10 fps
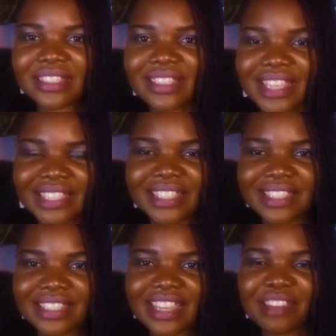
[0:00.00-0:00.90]
and this
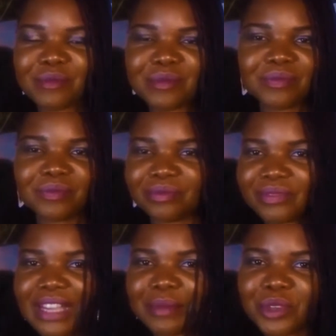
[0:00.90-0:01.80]
time
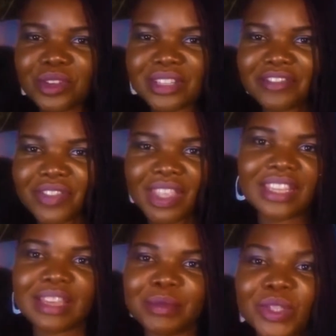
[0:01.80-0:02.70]
I'm not gonna fail, and
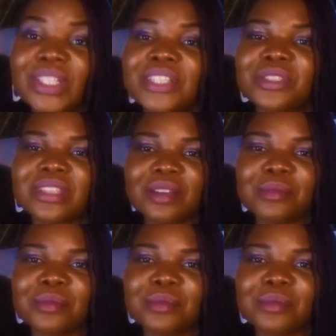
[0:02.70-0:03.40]
I'm not gonna stop.